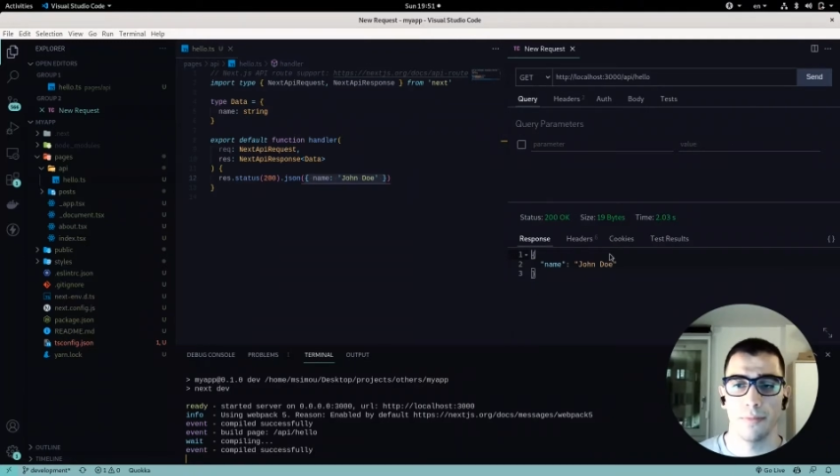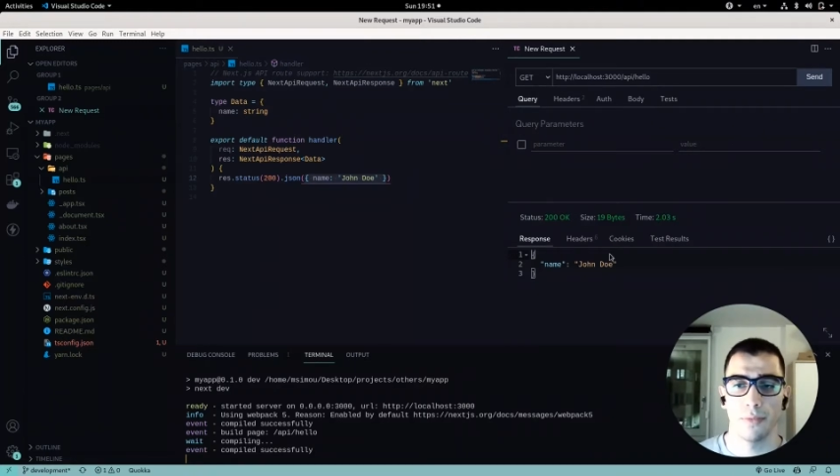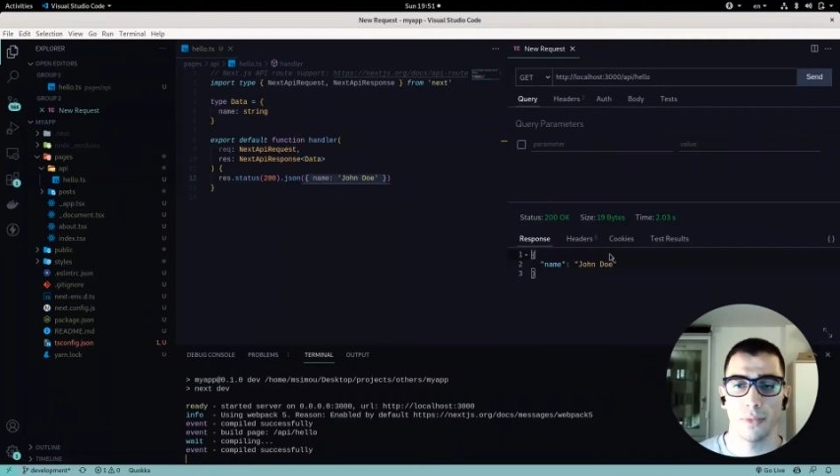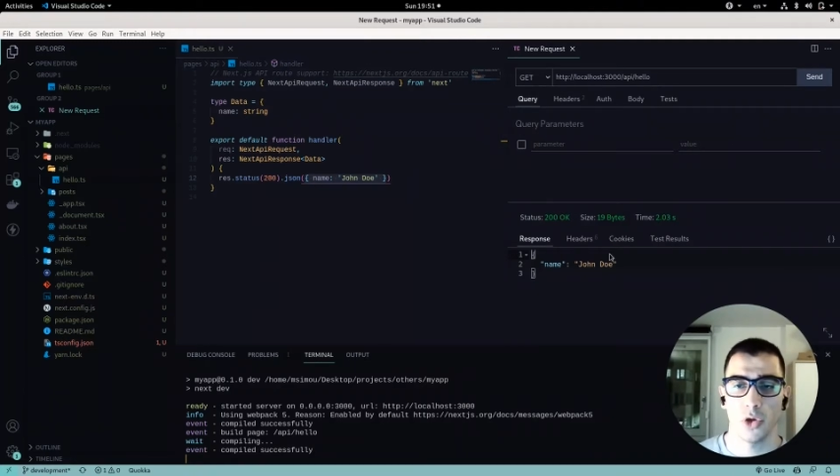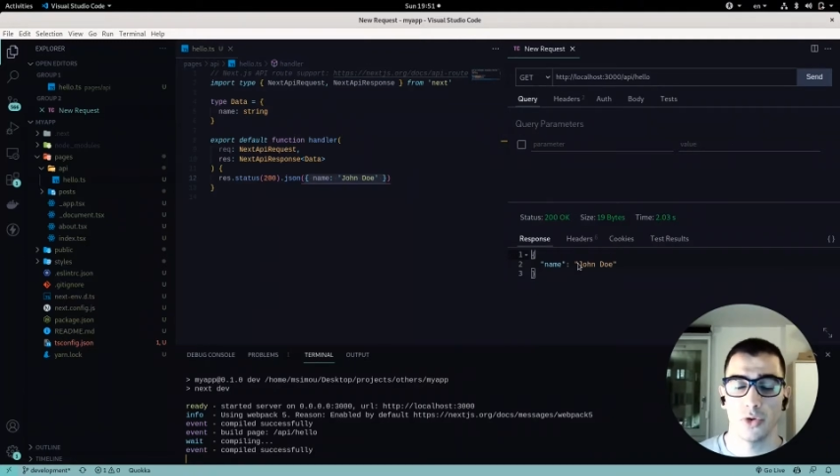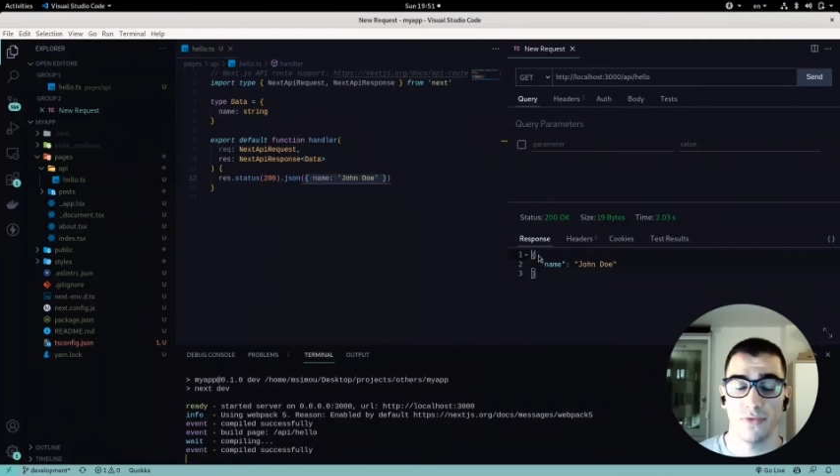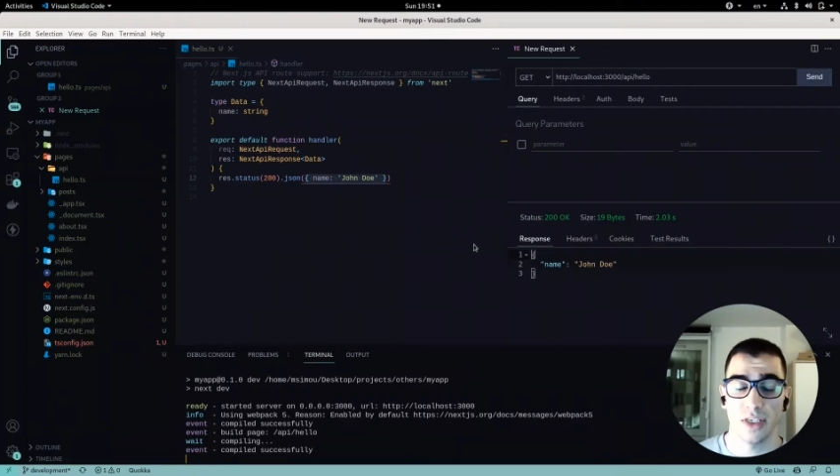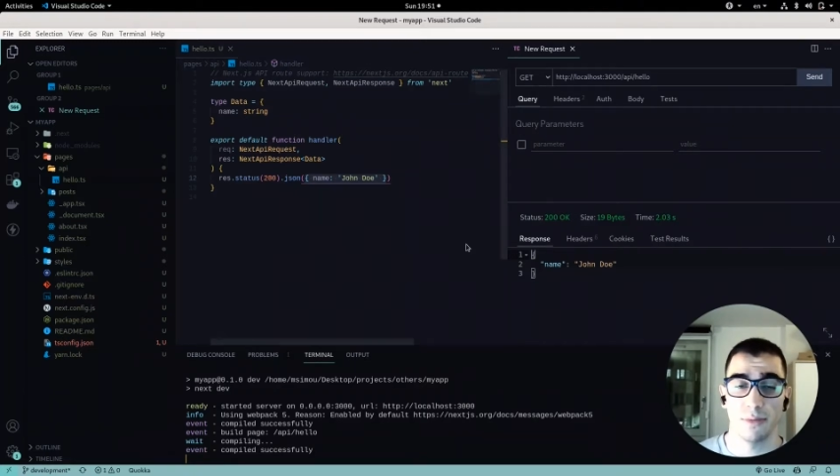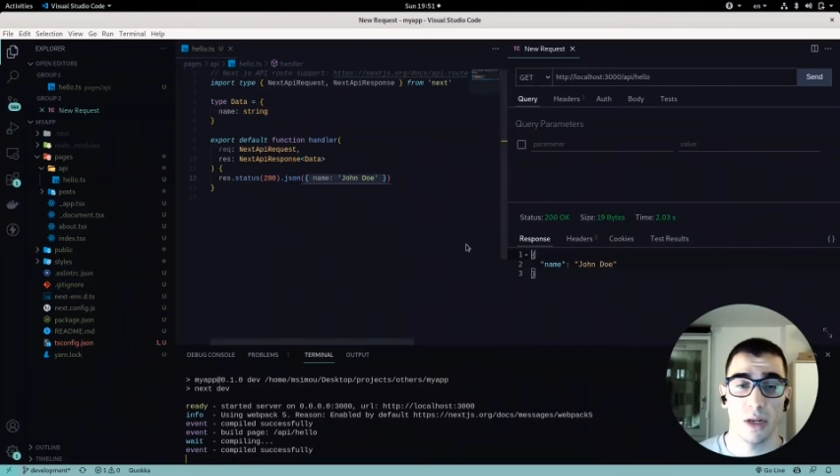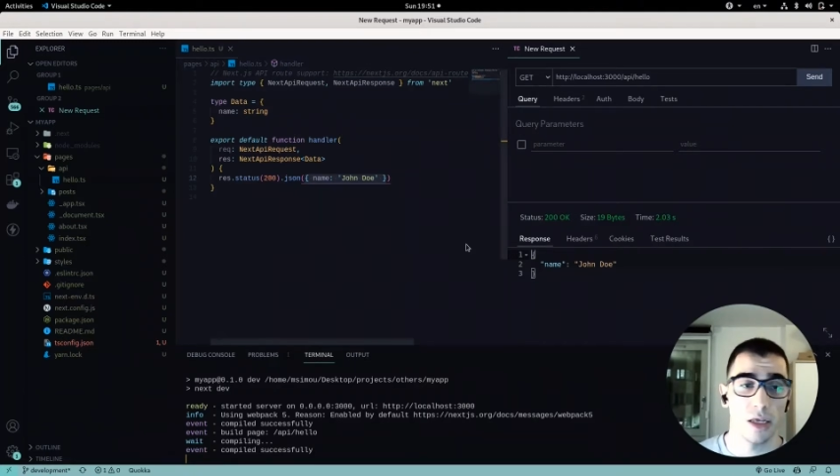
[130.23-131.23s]
good
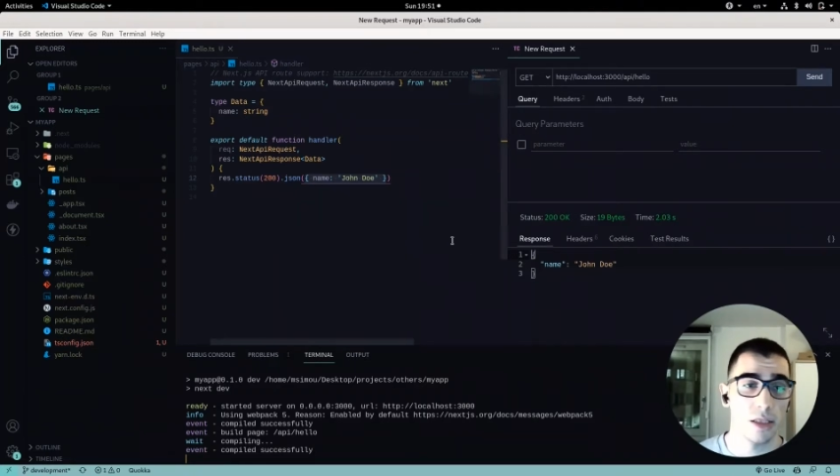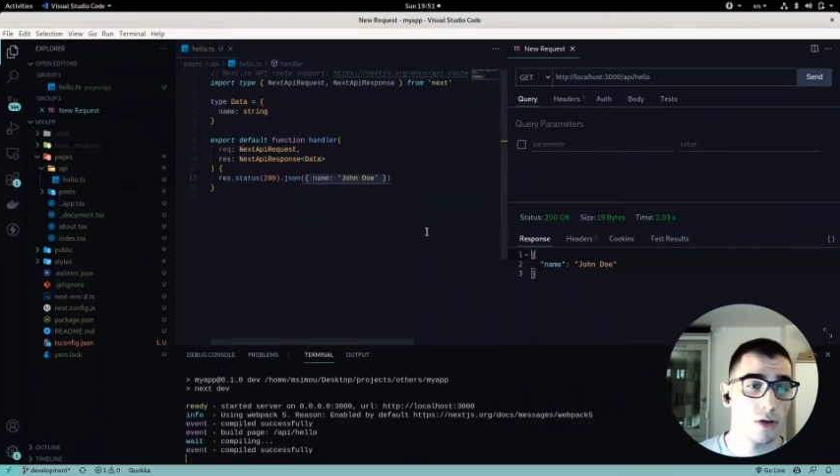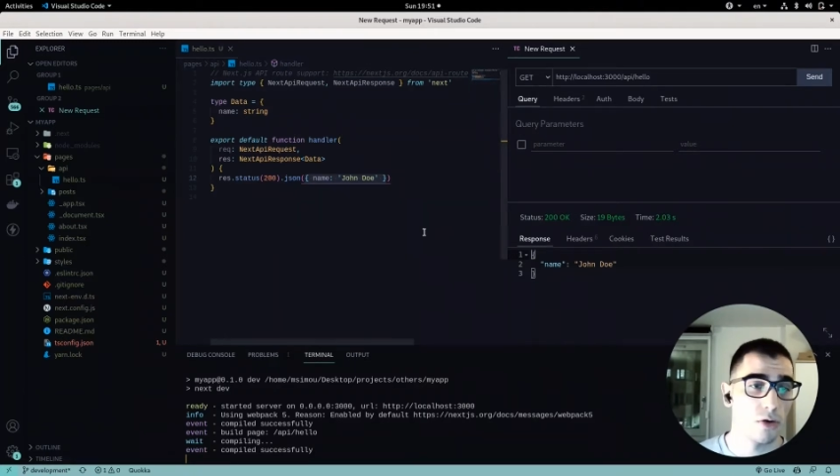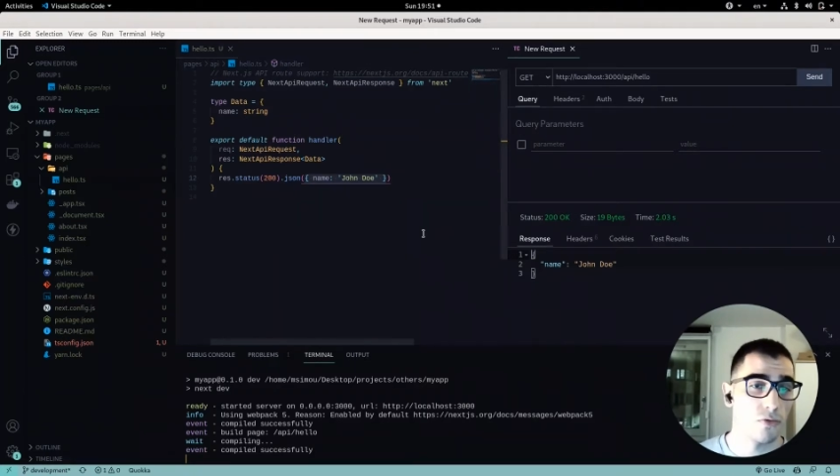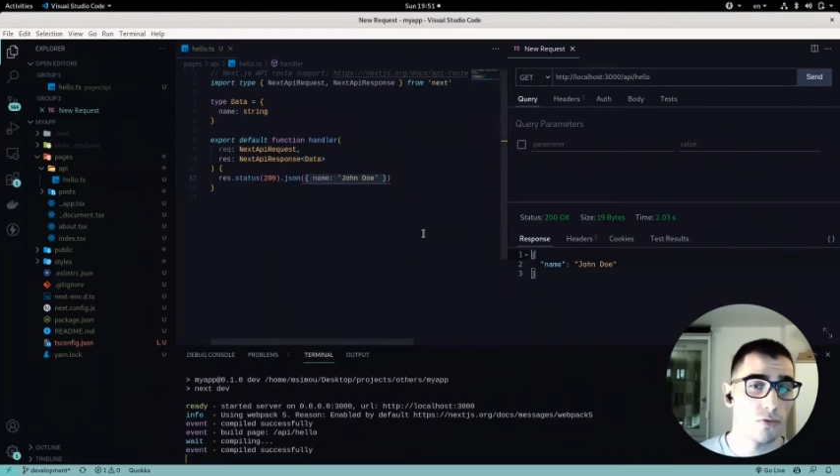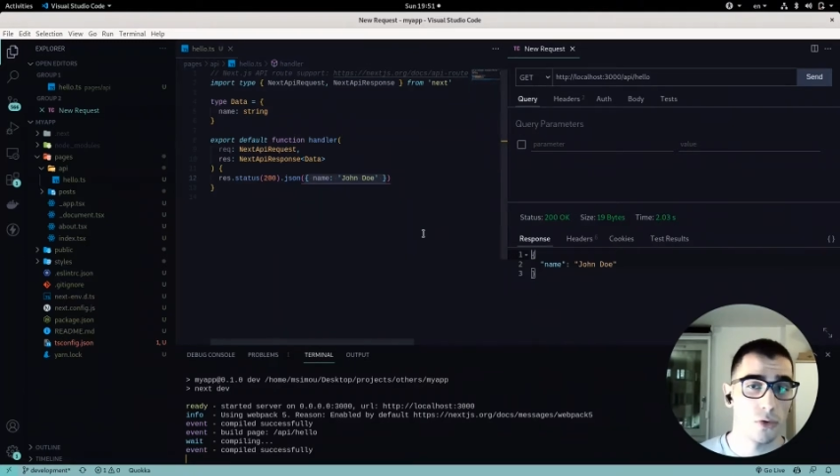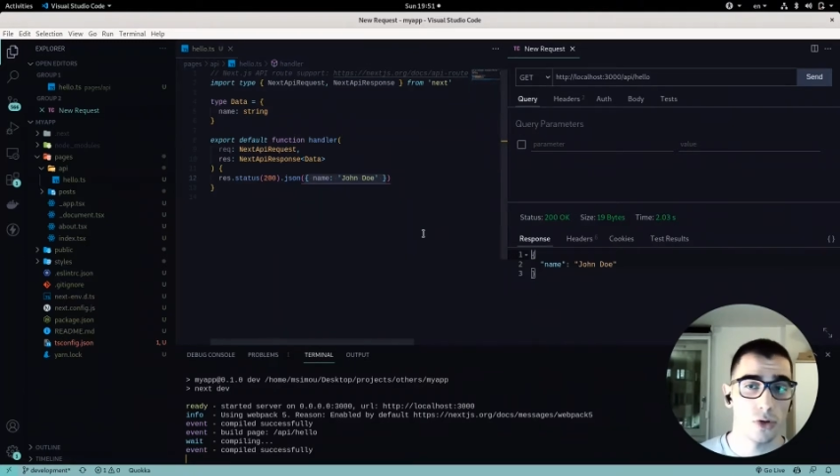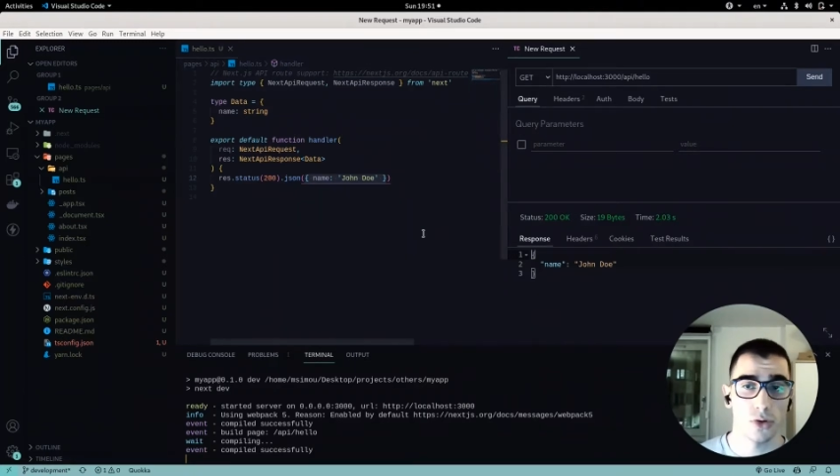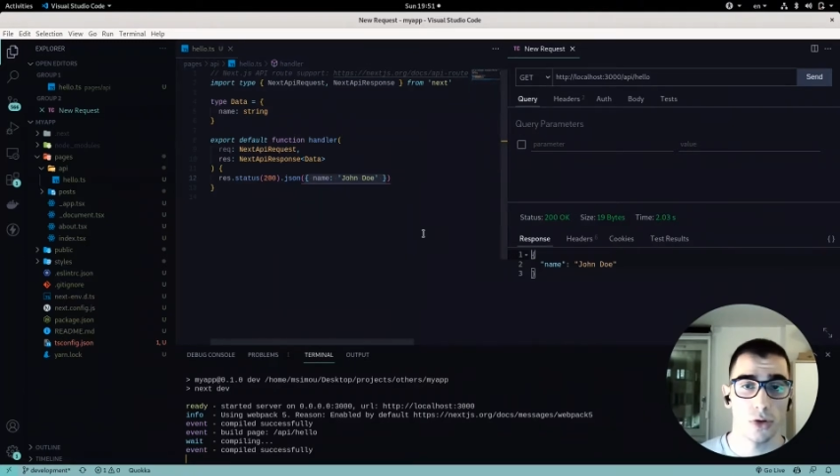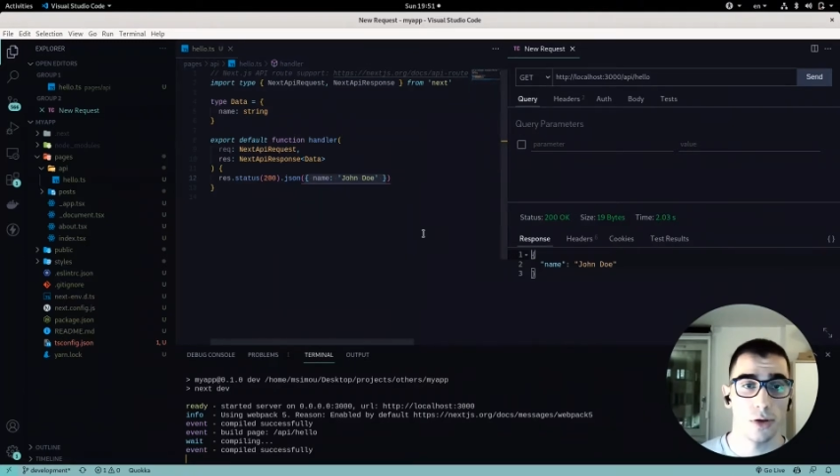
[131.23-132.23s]
visibility of what
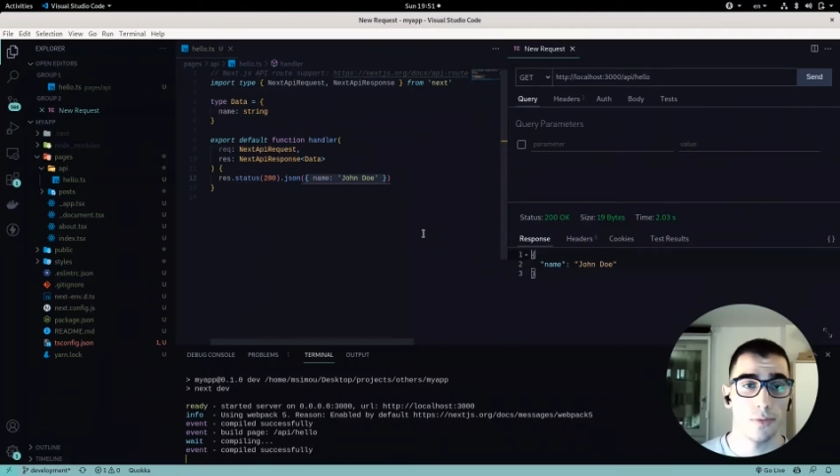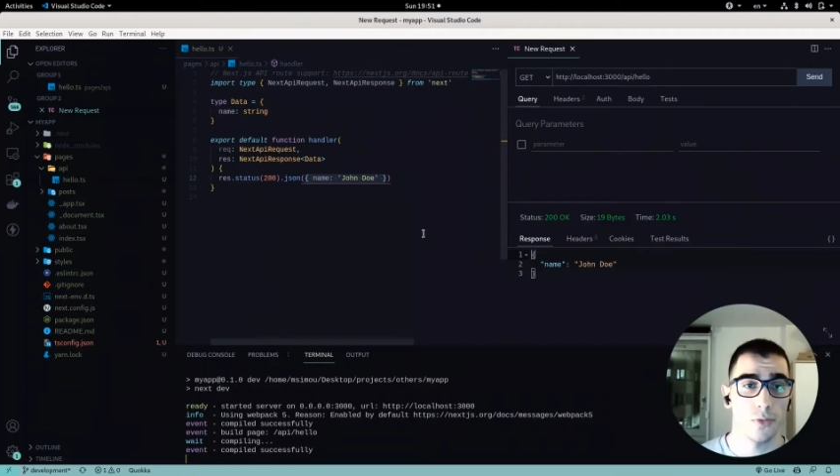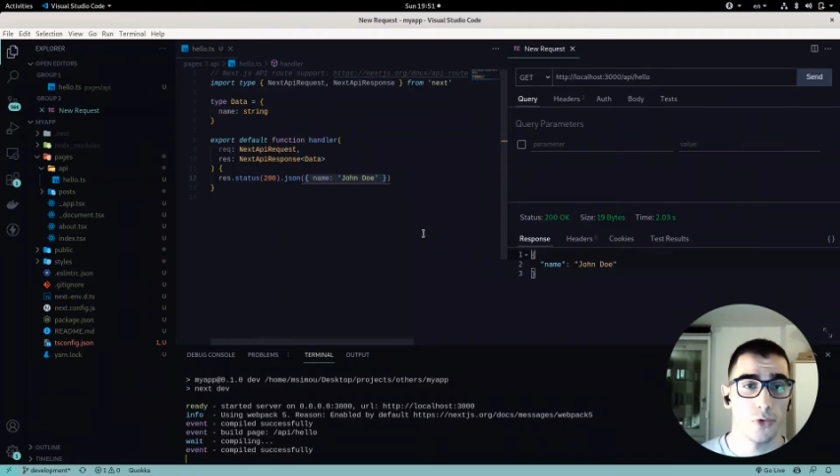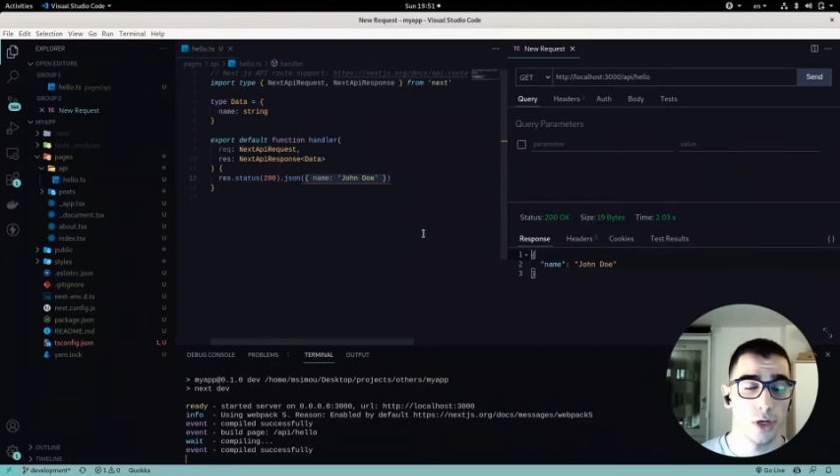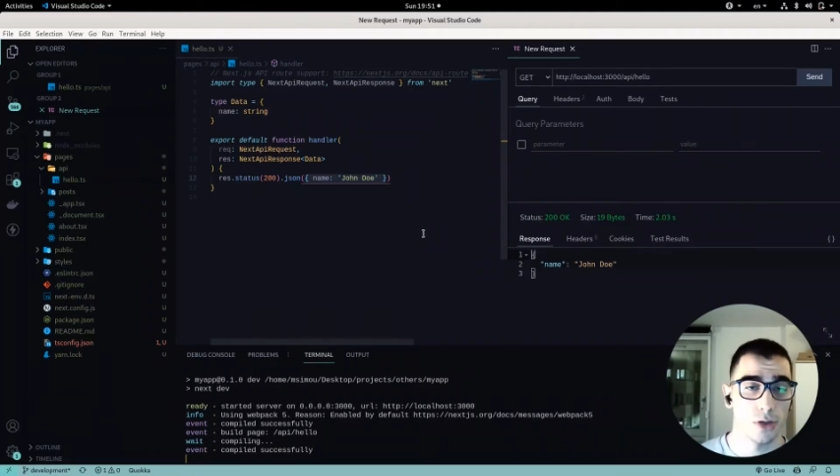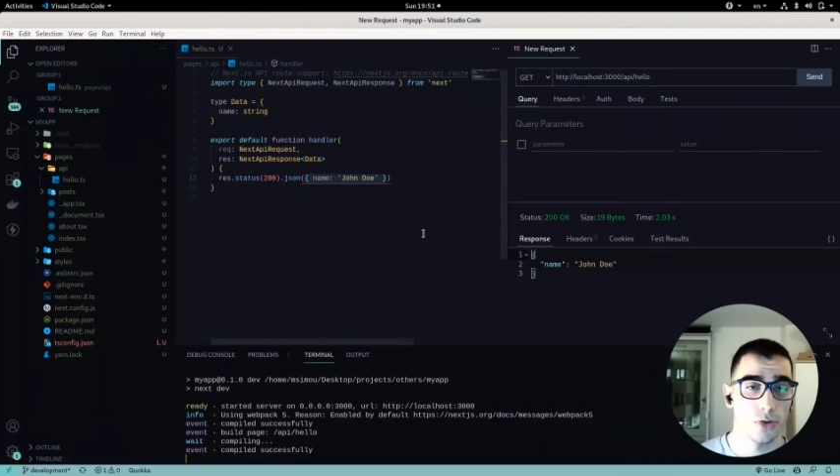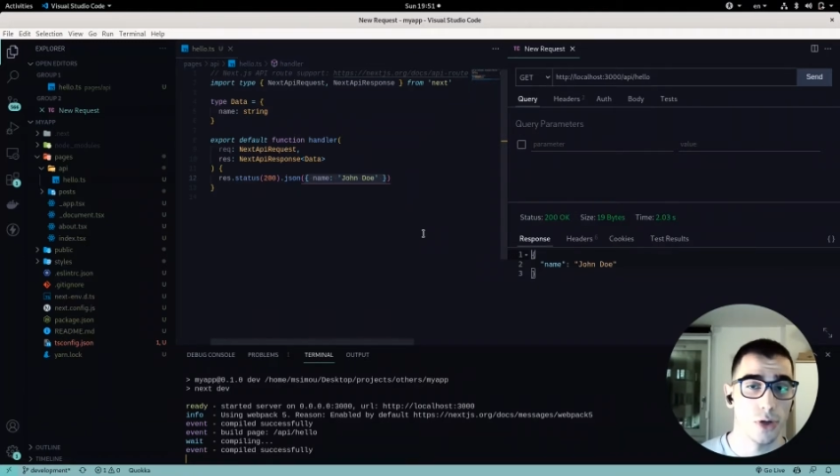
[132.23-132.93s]
we are doing